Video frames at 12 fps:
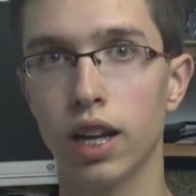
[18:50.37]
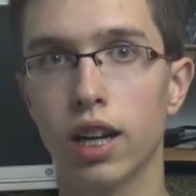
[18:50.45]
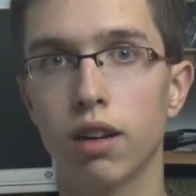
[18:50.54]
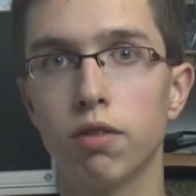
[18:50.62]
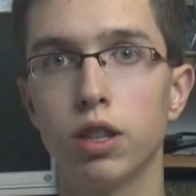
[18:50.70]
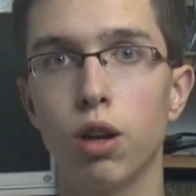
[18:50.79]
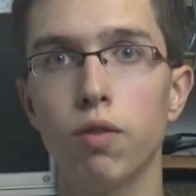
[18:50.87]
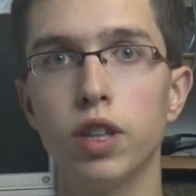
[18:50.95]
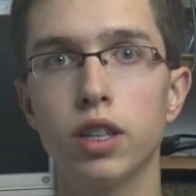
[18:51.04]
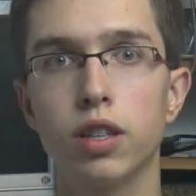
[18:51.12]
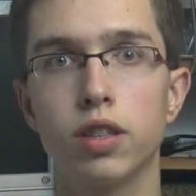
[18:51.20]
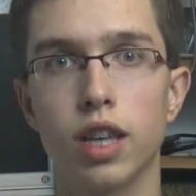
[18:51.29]

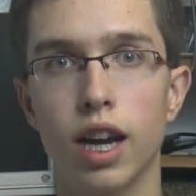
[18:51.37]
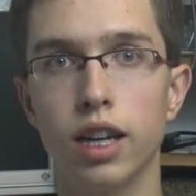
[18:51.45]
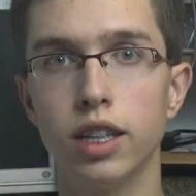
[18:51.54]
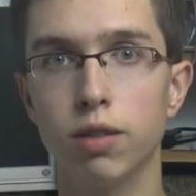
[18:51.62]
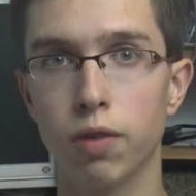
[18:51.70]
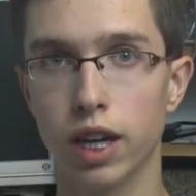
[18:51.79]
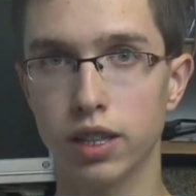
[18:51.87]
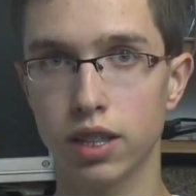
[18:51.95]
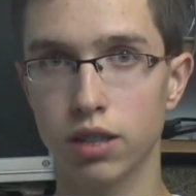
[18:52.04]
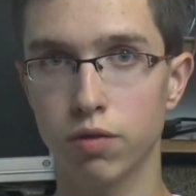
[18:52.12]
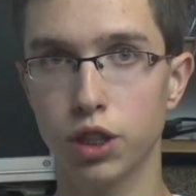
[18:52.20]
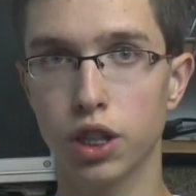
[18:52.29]
Galvanometers are
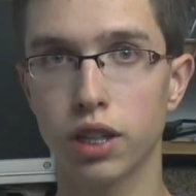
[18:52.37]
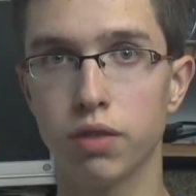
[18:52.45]
devices which